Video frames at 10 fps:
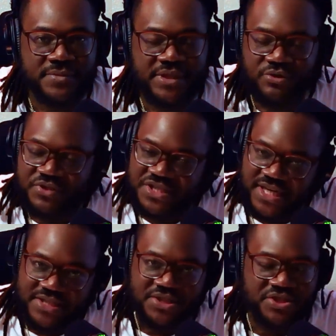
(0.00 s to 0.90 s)
You
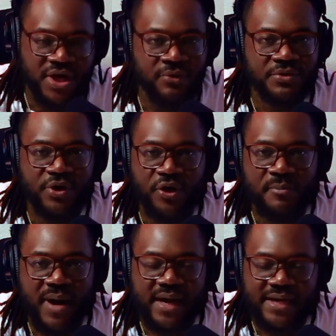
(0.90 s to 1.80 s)
just don't know
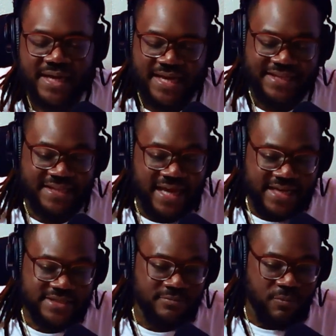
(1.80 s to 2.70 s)
about it.
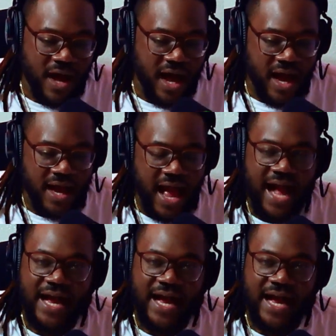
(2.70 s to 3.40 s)
That's why